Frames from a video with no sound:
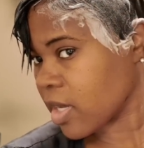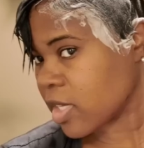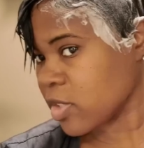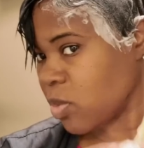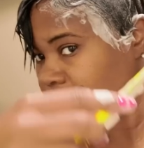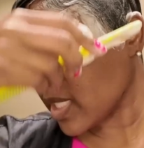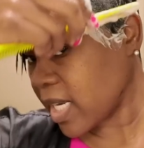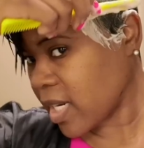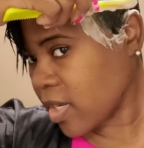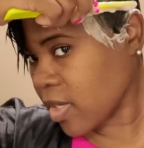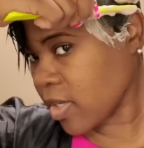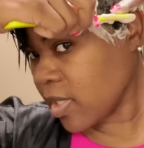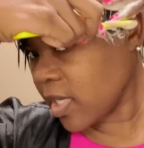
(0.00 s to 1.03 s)
Cause once I
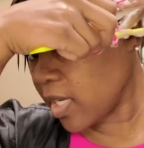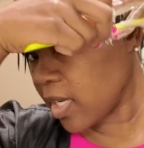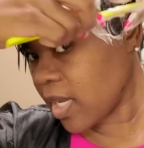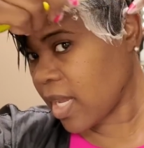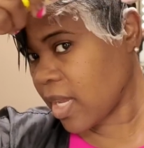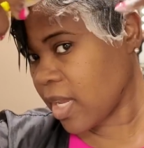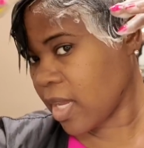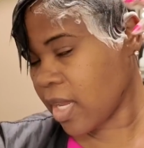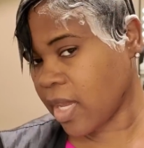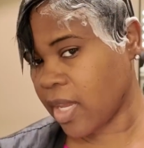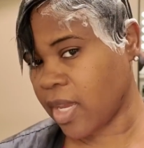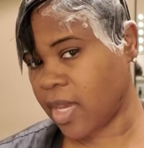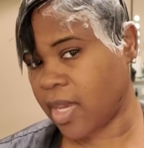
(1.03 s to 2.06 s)
curl it,
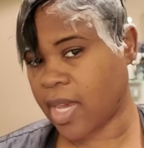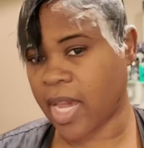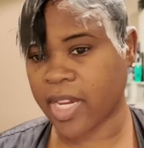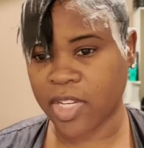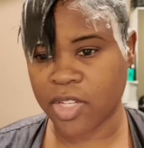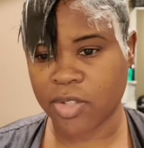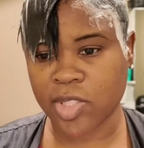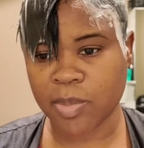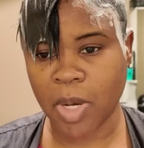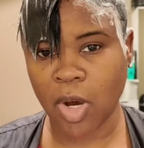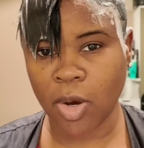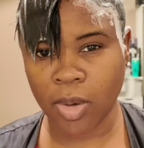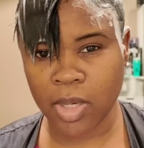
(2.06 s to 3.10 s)
I can use some
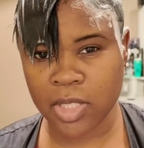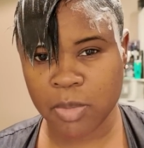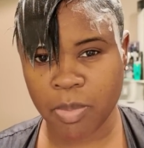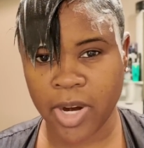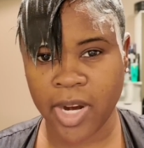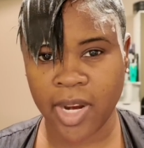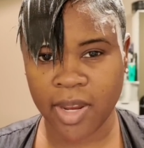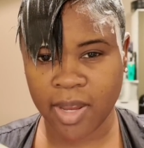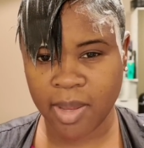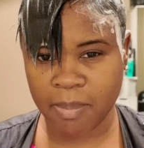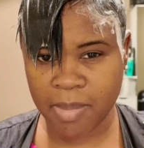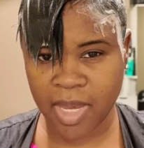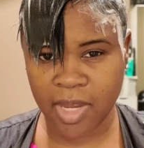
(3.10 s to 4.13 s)
holding spray
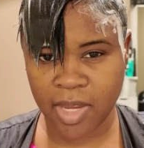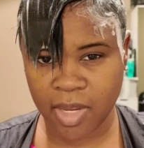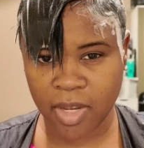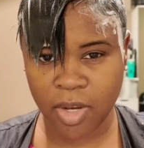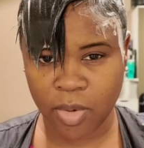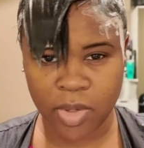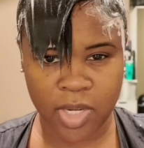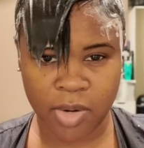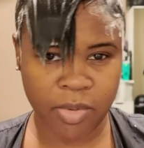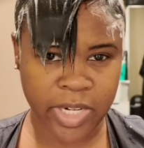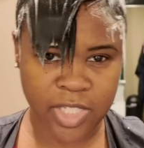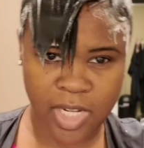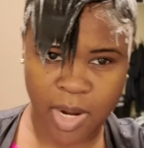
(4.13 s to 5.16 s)
and make it go in the
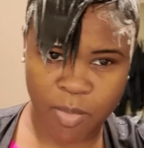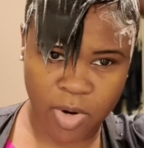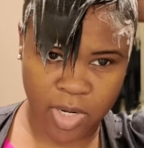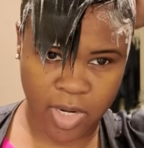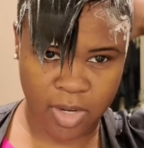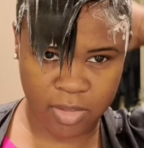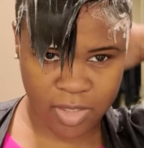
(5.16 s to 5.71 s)
direction I wanna go.